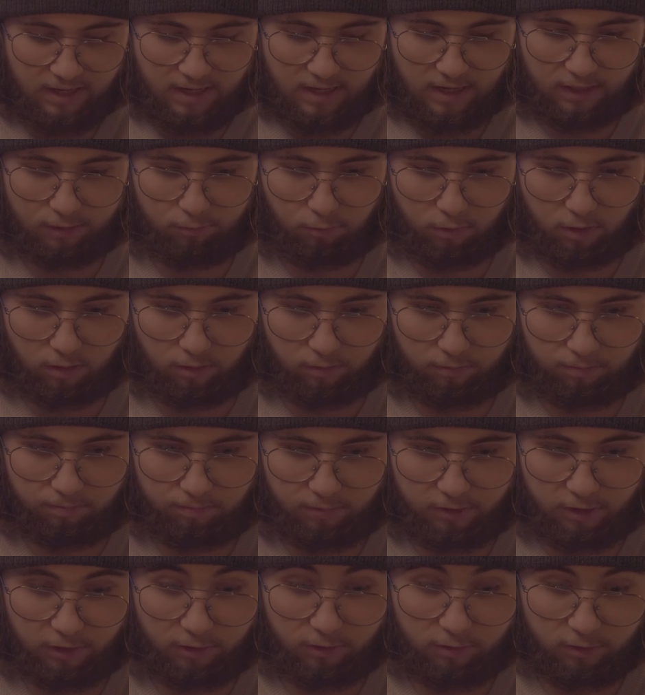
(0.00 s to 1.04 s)
And well,
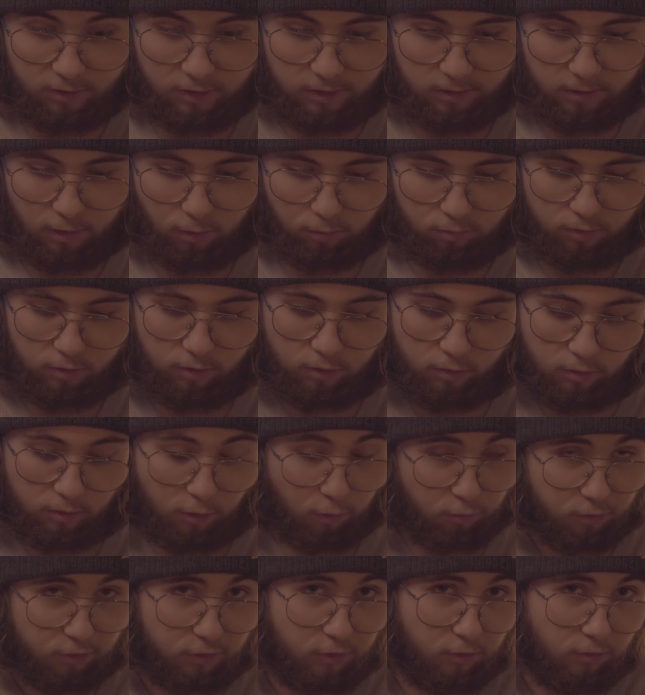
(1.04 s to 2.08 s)
since
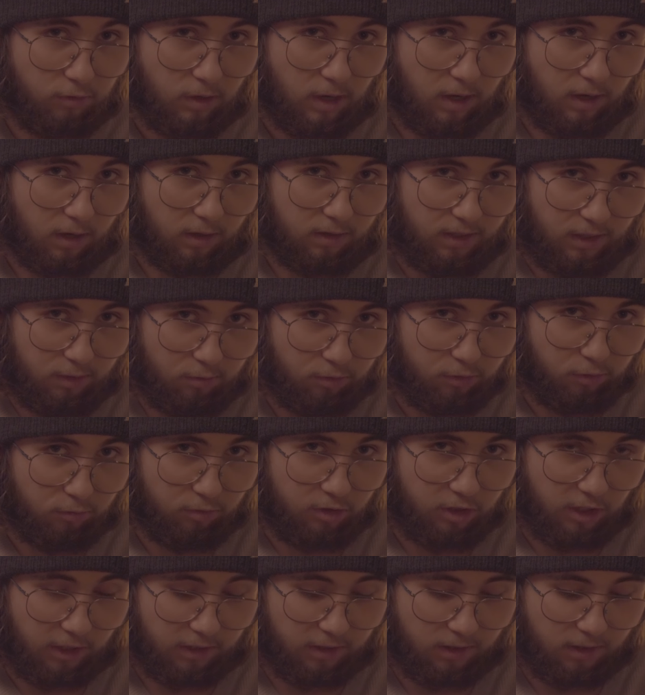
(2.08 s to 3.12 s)
those two are equal to
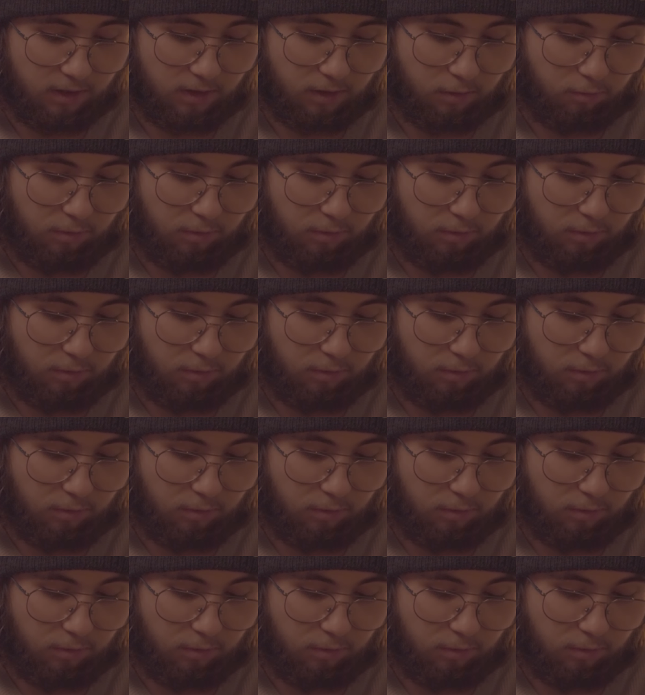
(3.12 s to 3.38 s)
each other,